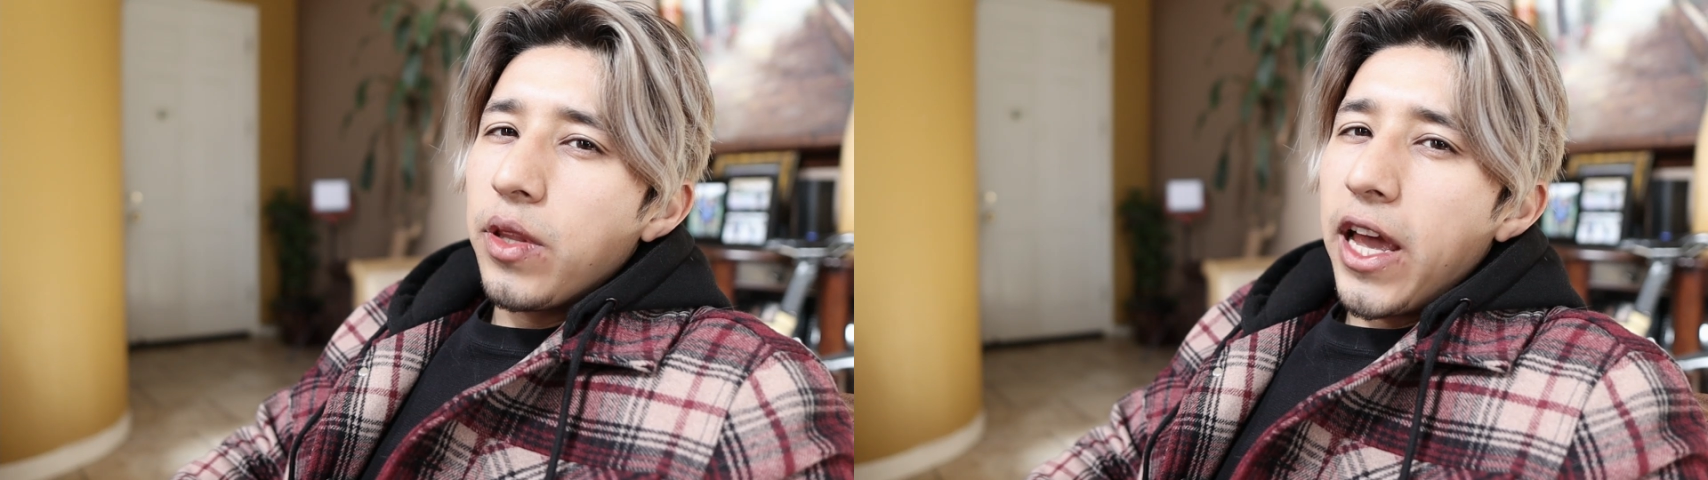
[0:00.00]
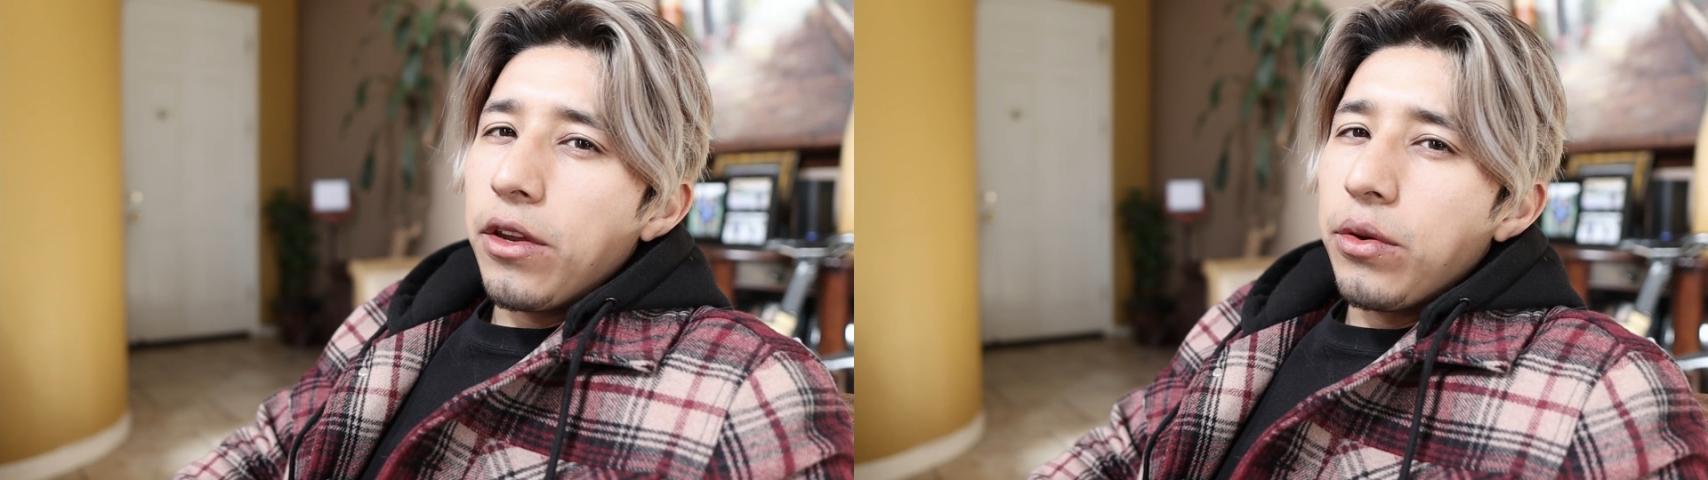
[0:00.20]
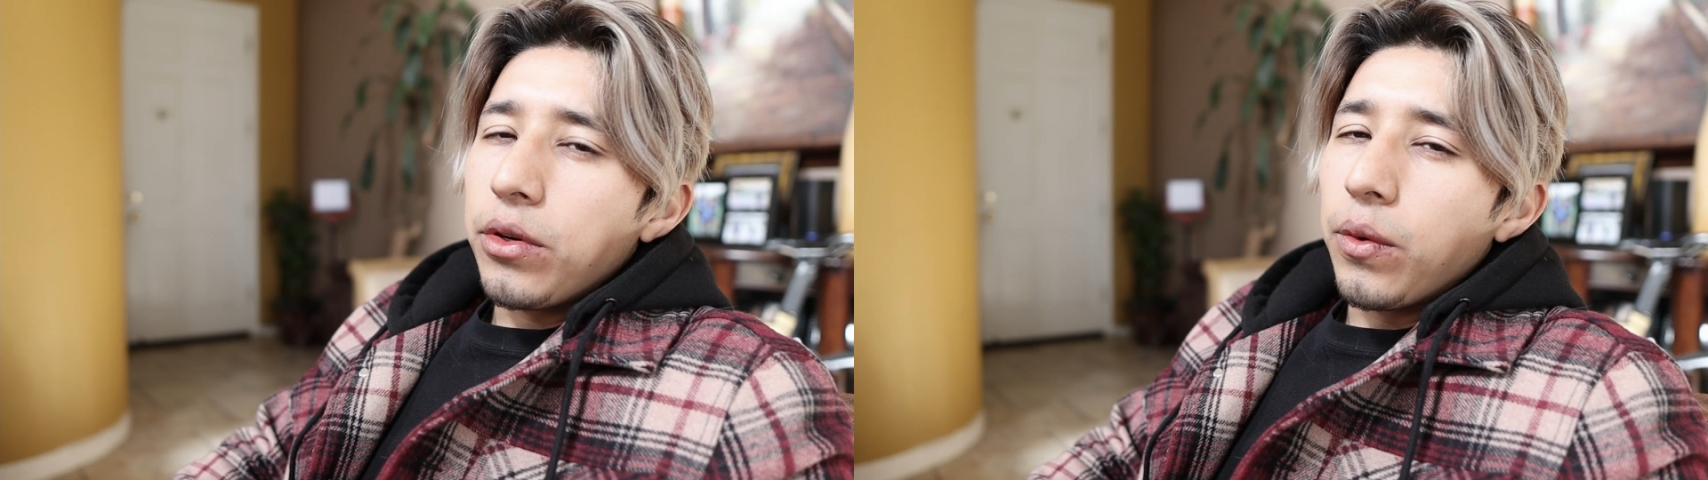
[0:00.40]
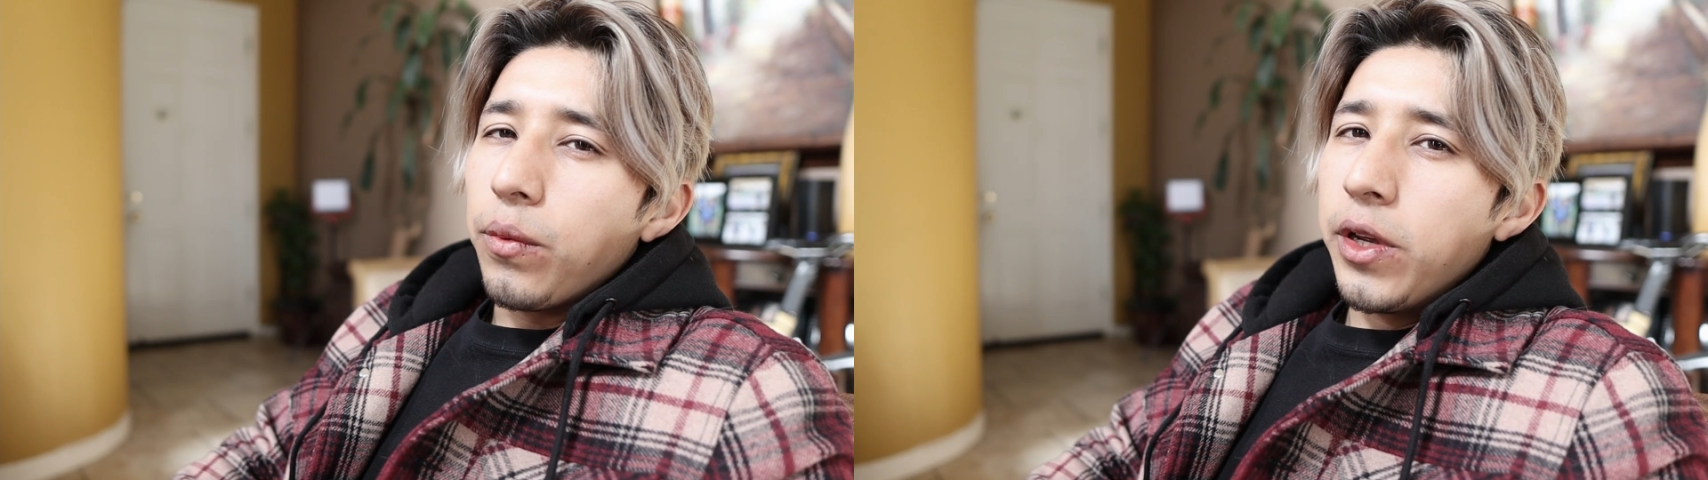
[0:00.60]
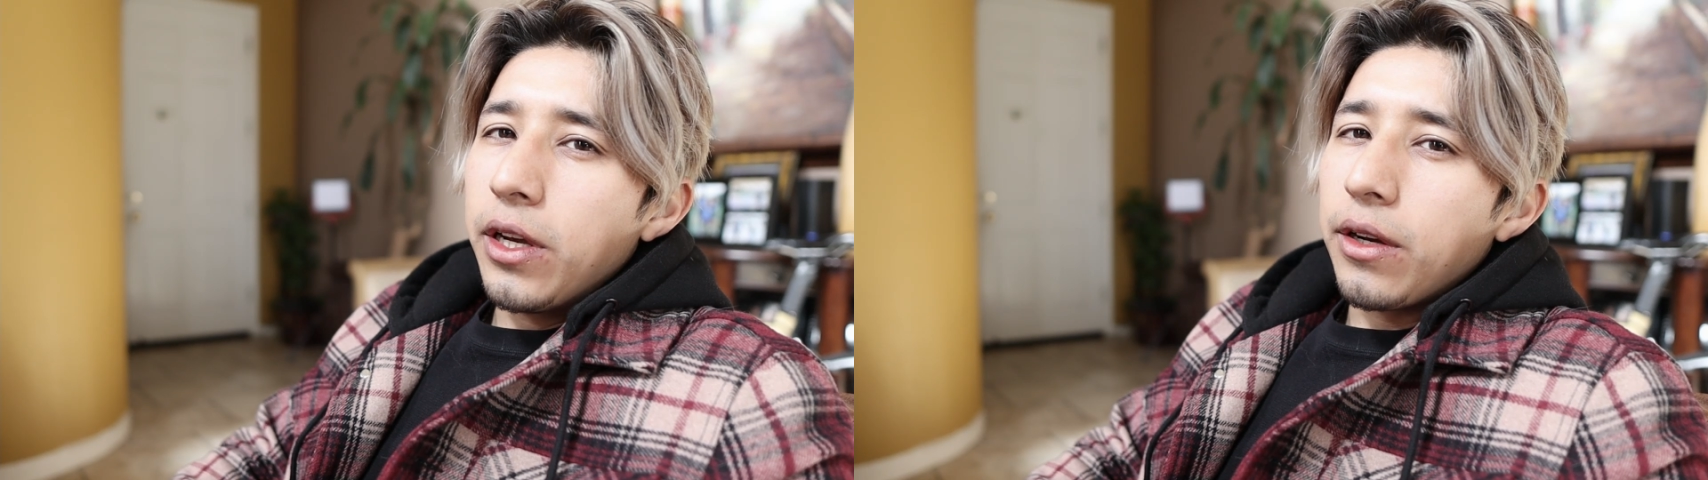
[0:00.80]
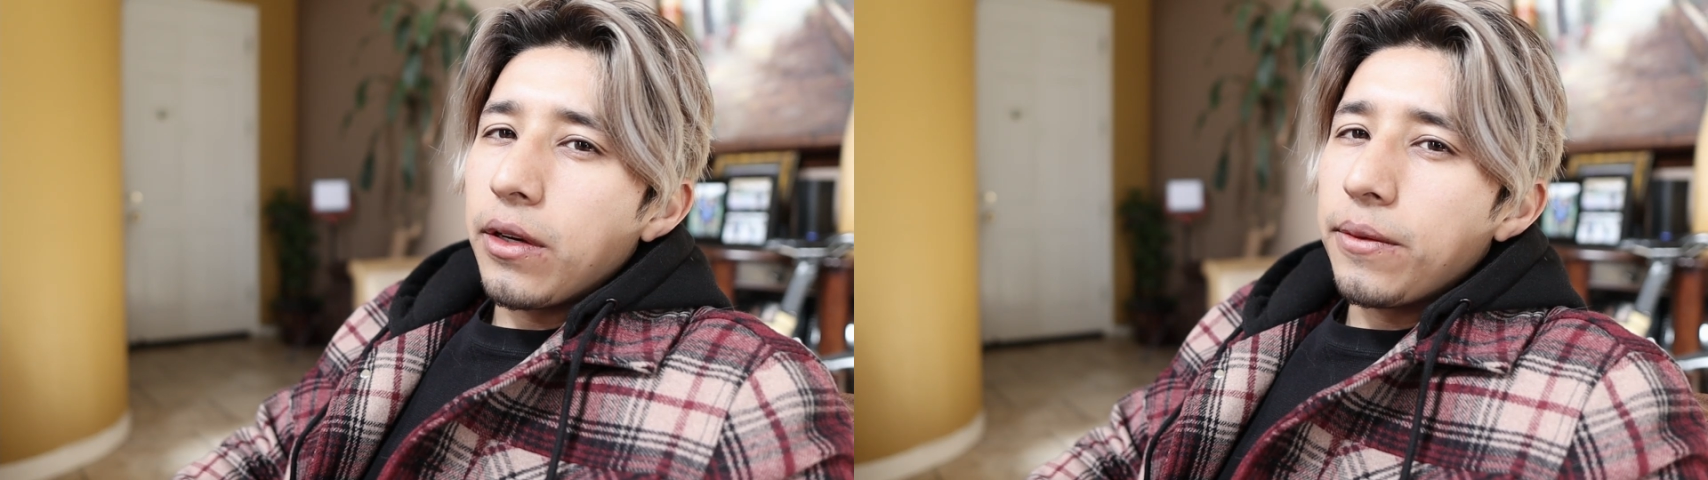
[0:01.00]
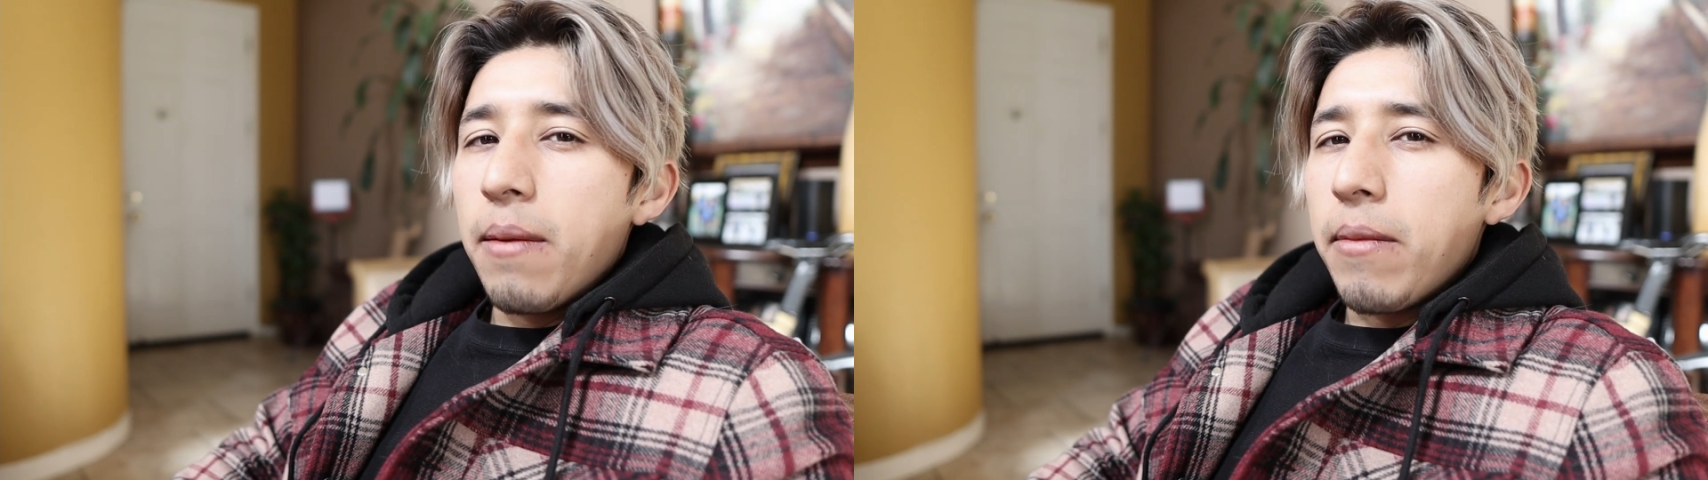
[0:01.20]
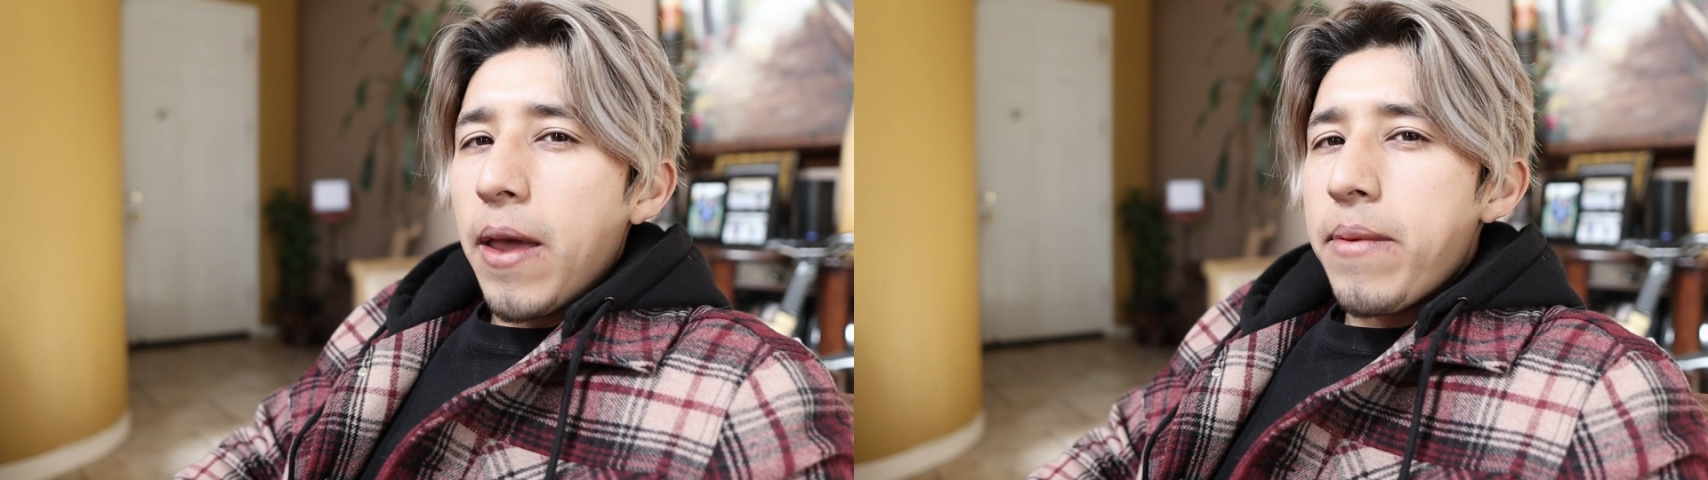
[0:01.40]
that new career
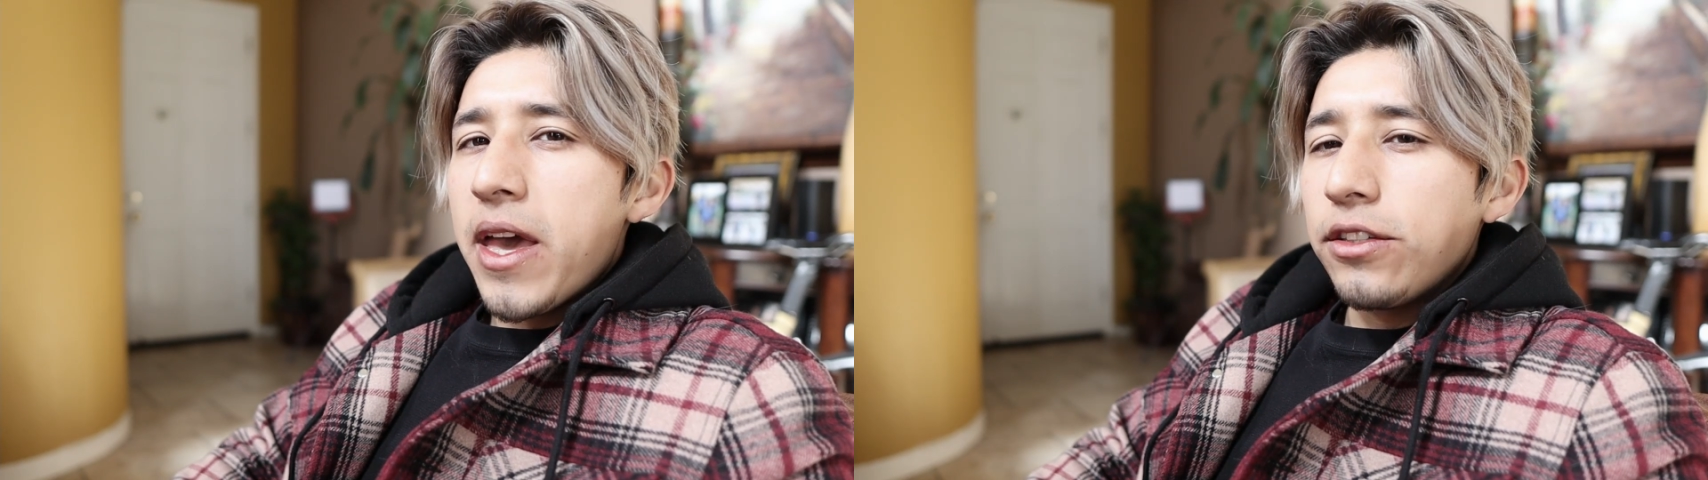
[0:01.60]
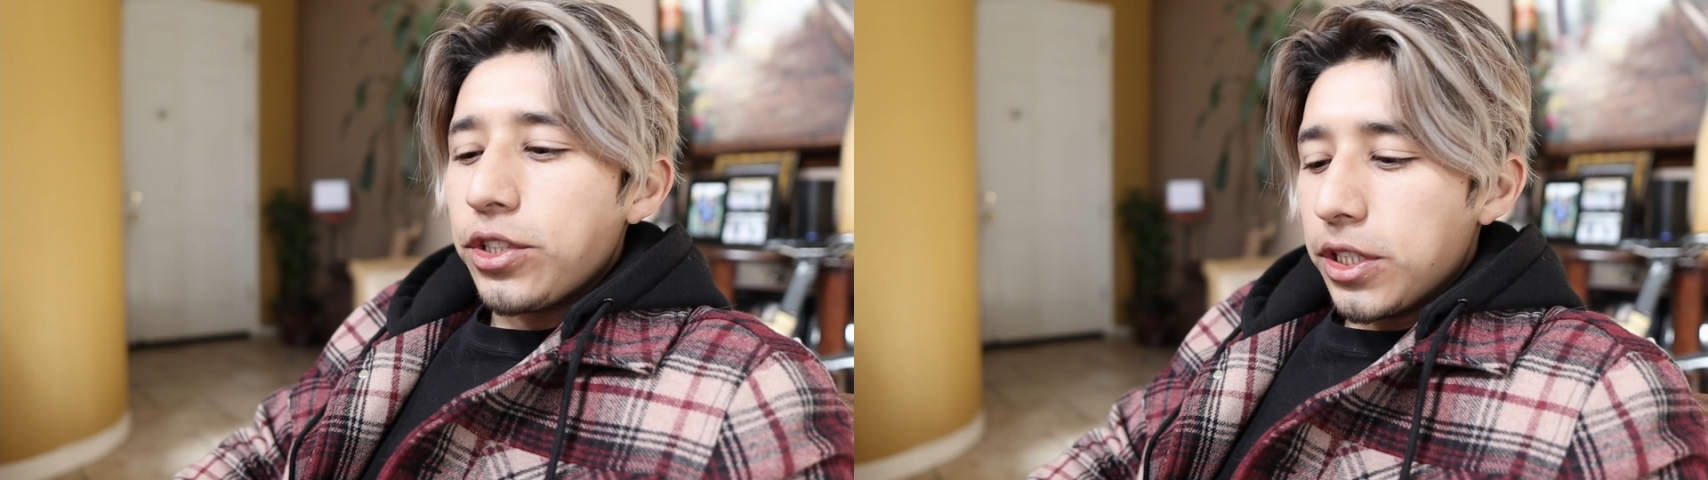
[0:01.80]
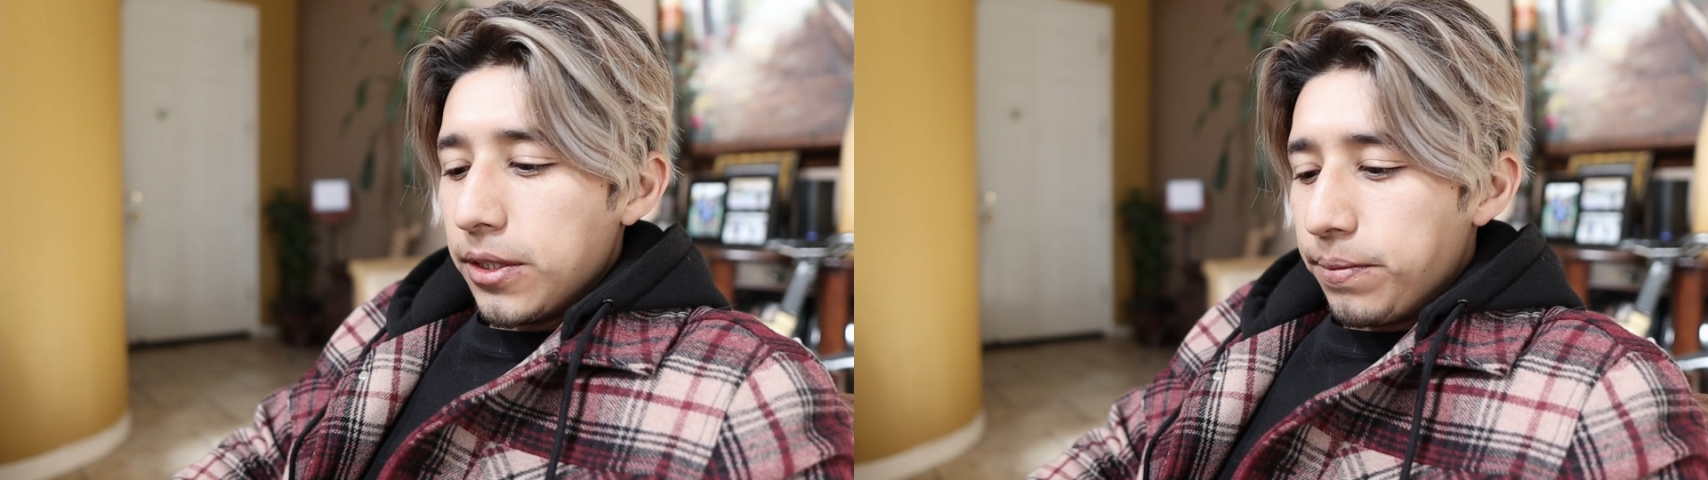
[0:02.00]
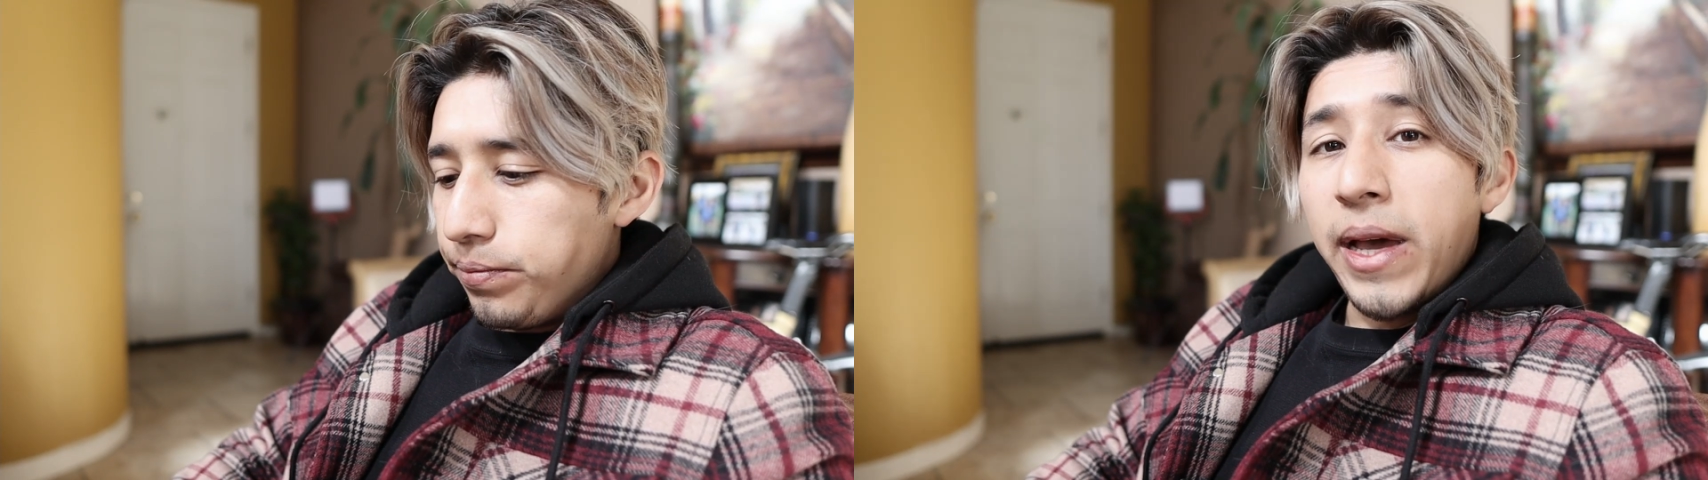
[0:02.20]
and my passion,